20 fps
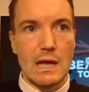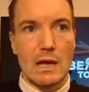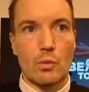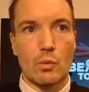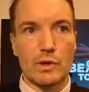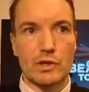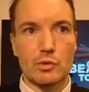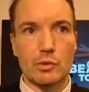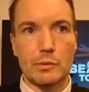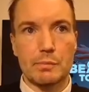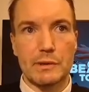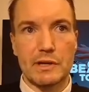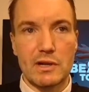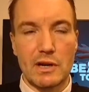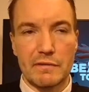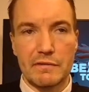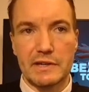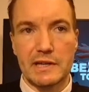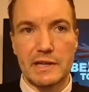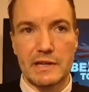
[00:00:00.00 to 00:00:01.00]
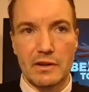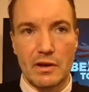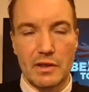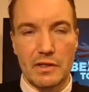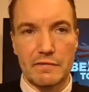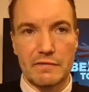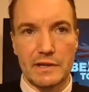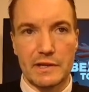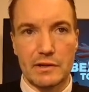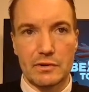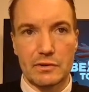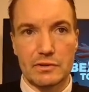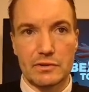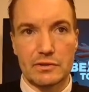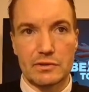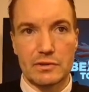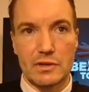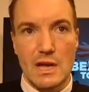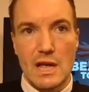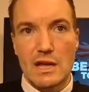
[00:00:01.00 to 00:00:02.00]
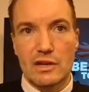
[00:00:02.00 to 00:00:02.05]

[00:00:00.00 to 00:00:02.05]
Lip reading: which will be covered in other videos,